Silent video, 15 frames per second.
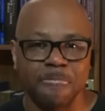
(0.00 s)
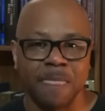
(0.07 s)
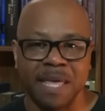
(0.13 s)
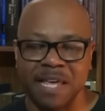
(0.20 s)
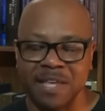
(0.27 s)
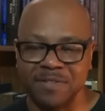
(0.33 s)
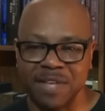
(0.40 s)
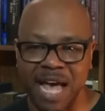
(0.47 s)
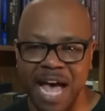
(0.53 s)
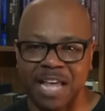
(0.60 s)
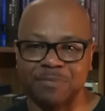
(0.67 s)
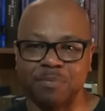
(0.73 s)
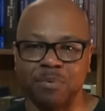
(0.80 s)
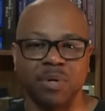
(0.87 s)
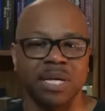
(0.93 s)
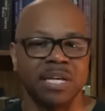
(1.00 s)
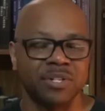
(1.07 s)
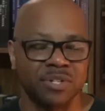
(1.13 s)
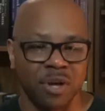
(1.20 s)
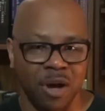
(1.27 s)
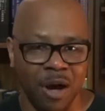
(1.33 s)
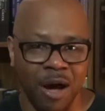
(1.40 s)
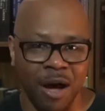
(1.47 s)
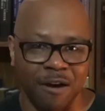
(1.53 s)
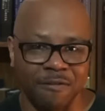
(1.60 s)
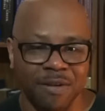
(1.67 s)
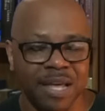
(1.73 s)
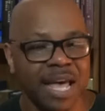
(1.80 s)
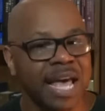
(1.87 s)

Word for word: His gospel is off.